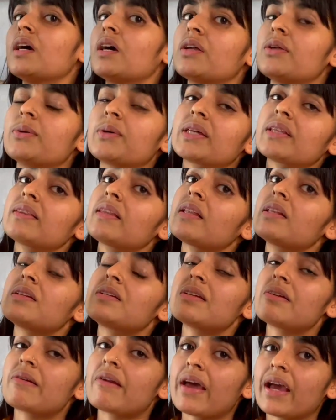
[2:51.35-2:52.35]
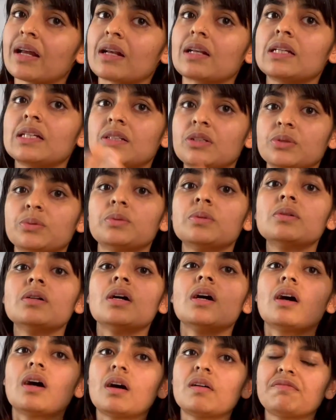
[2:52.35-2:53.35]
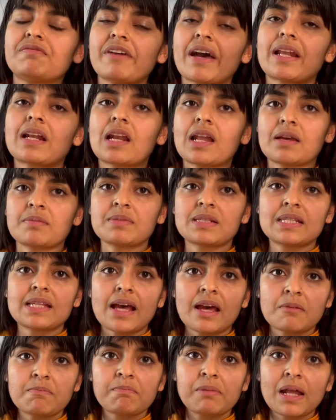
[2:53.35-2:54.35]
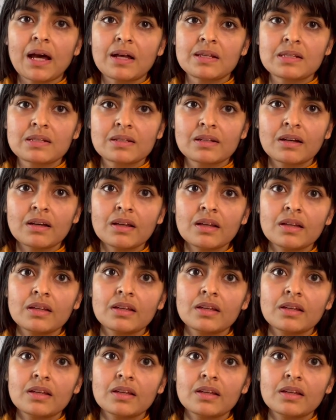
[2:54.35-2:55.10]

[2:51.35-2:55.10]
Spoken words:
You can directly do a fat lime sand plaster